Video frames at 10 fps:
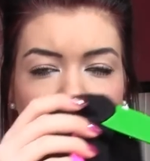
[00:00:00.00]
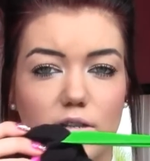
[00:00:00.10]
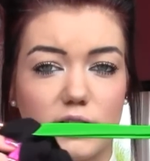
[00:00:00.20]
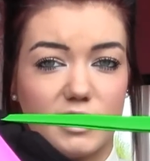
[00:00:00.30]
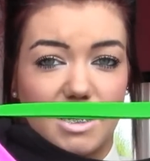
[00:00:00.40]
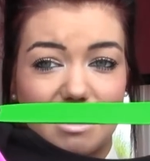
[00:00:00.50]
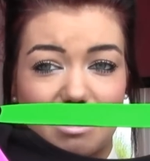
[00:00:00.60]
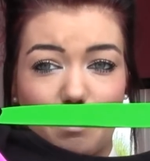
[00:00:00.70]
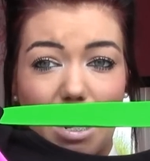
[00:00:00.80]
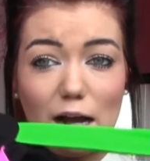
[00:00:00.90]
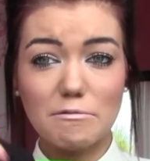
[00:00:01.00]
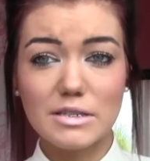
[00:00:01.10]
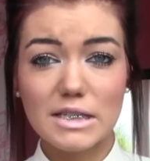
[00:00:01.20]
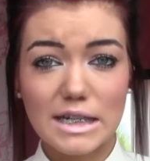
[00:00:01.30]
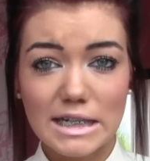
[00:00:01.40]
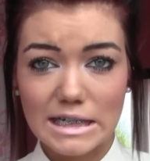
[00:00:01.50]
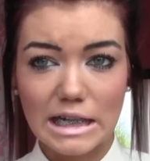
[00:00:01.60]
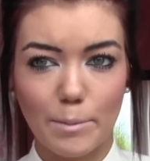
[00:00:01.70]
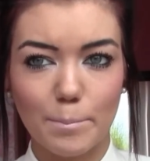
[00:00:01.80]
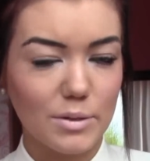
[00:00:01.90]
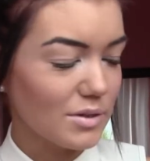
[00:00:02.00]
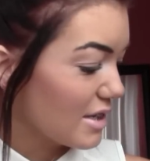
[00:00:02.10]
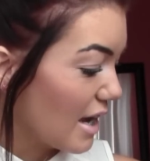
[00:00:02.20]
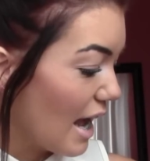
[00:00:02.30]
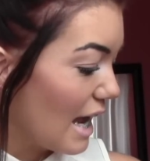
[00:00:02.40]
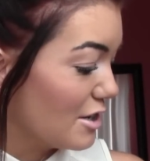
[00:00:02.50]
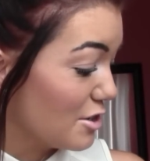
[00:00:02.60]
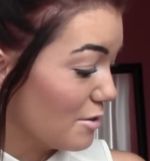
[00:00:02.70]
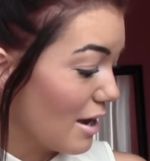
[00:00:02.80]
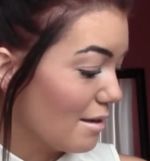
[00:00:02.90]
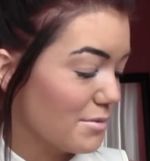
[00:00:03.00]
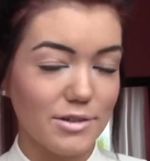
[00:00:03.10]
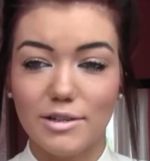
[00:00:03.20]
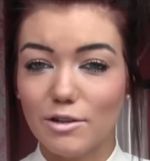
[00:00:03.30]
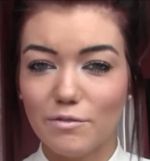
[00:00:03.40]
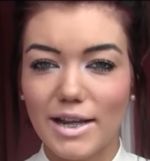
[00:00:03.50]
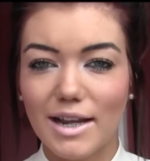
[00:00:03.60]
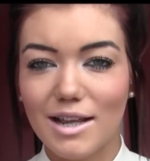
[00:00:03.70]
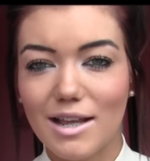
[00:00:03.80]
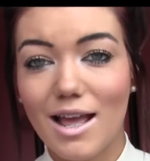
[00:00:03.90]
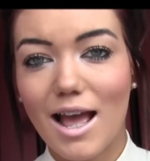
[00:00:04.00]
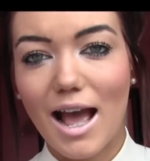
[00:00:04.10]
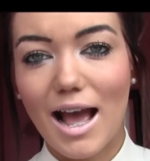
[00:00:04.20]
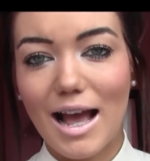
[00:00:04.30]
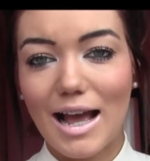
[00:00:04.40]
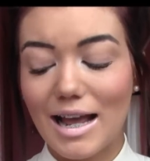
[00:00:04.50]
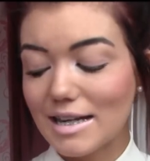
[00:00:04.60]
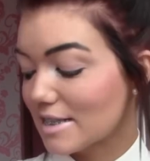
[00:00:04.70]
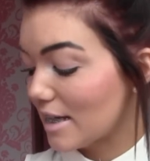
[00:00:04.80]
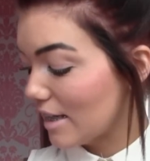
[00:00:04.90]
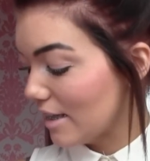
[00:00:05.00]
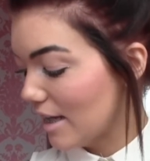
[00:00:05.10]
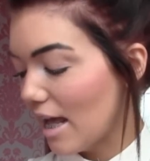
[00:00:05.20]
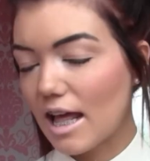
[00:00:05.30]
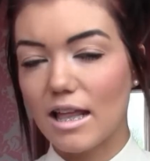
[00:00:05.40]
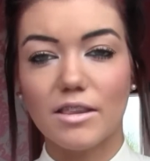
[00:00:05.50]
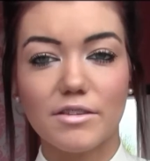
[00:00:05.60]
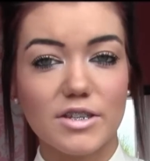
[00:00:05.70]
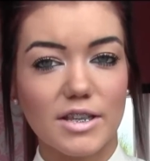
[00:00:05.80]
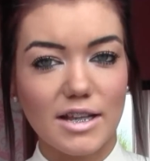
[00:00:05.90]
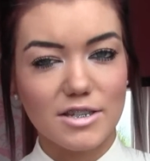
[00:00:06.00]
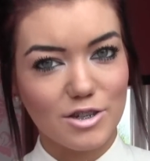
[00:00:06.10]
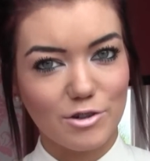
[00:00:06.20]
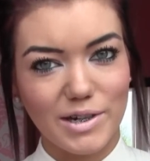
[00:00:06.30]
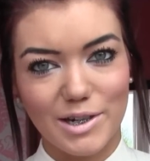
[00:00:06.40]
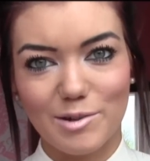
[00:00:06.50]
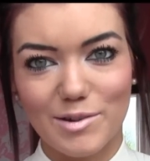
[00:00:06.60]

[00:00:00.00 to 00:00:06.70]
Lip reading: was £60. But I do absolutely love it. And yeah, so that's the greed